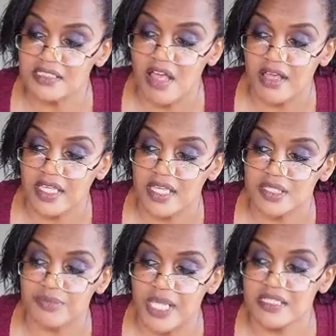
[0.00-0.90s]
stalking is
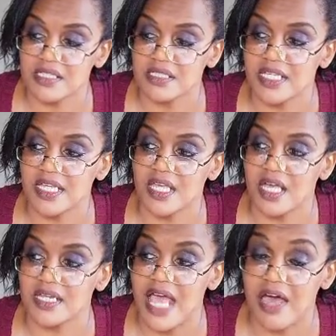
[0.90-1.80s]
basically
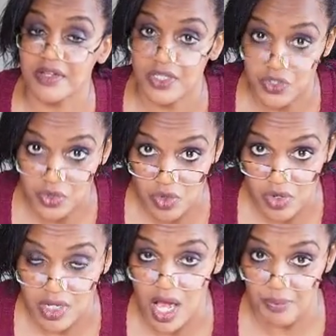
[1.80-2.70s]
an
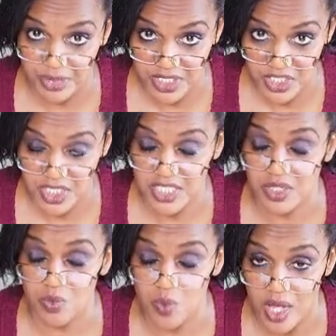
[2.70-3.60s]
out-of-control competition. It's
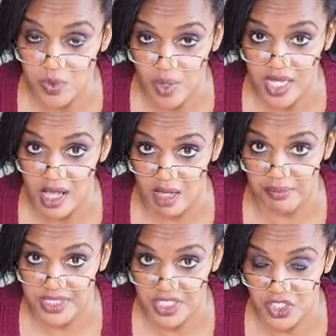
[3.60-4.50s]
a one-way
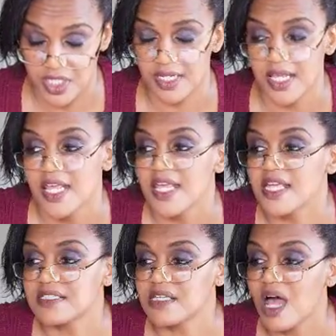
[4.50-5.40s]
competition.
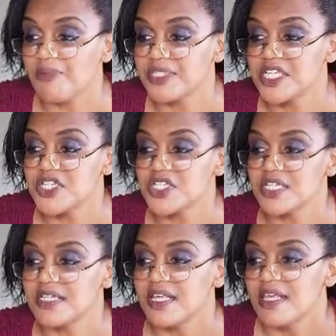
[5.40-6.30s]
It's a
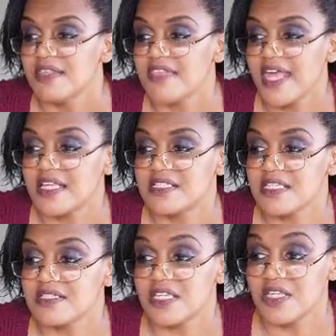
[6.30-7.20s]
competition that
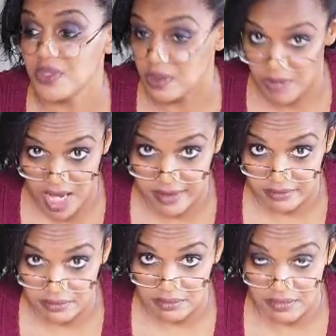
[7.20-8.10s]
exists in their mind,
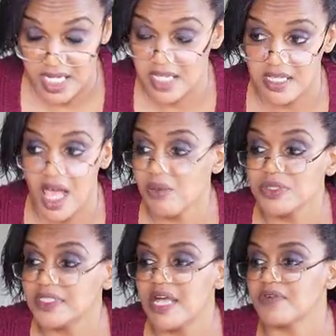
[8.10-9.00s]
because I
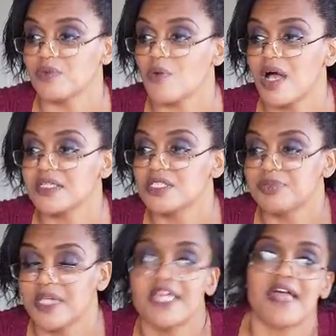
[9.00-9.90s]
will never want to
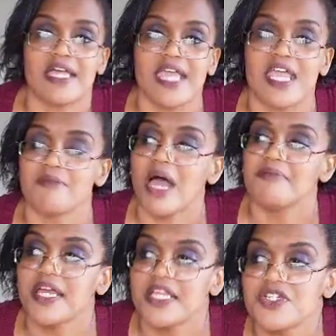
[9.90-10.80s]
play that game. I'm
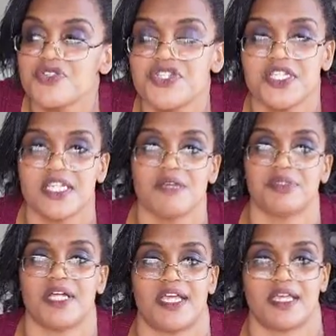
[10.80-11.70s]
not interested in
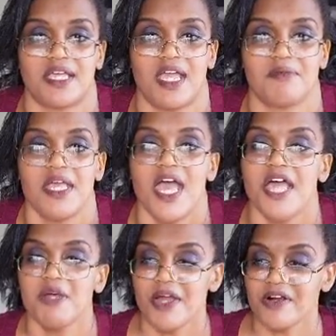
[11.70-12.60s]
playing a game.
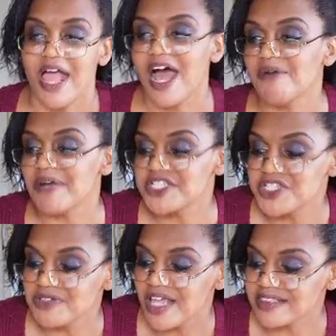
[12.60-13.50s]
And no matter how much
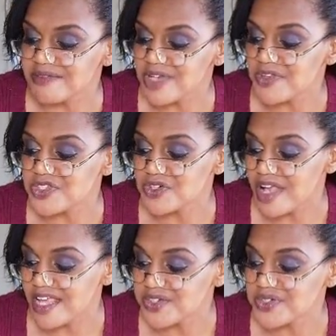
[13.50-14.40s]
you let them know that you're
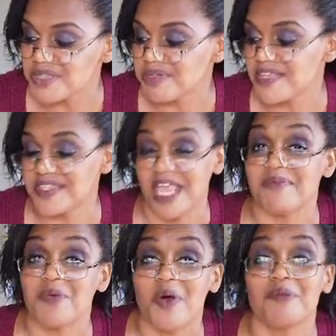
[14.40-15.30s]
not interested in playing the game,
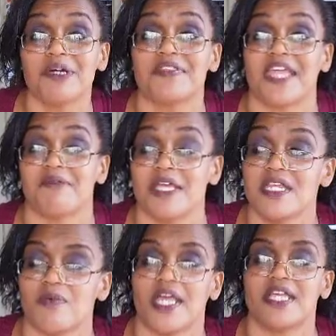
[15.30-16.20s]
they want to play the game
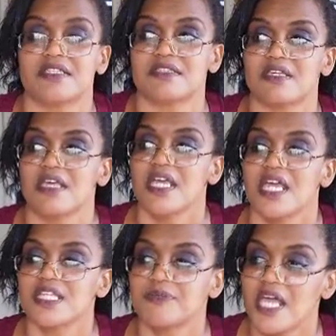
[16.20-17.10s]
anyway.
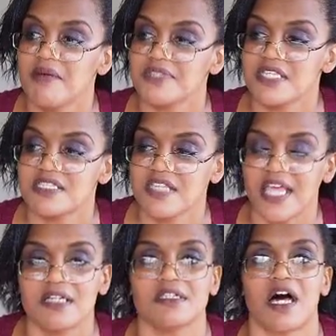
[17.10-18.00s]
It becomes a
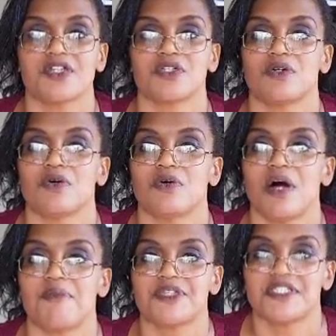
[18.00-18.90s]
psychological
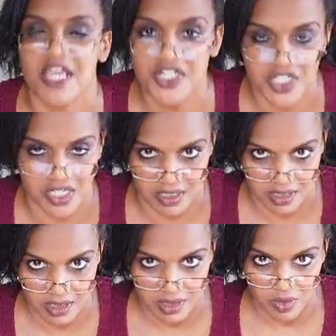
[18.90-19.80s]
obsession
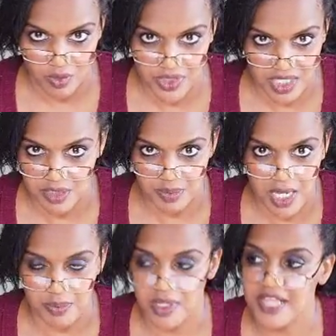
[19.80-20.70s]
with these
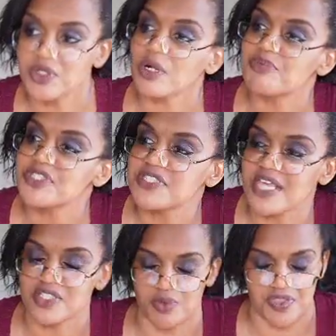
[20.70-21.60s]
people. Like, they're
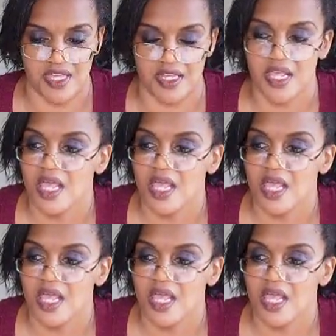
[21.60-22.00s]
obsessed with it.